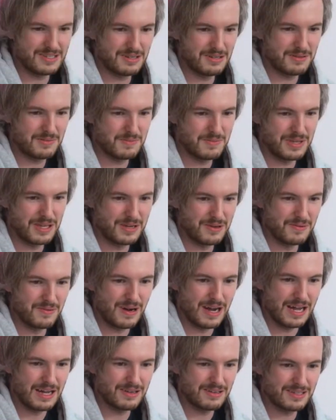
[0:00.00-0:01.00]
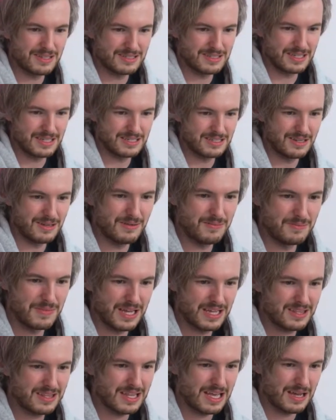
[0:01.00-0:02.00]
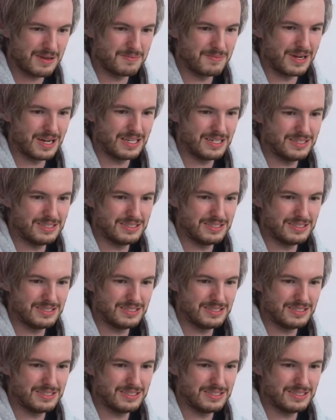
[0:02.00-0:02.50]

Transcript: took me a while because I don't make that much.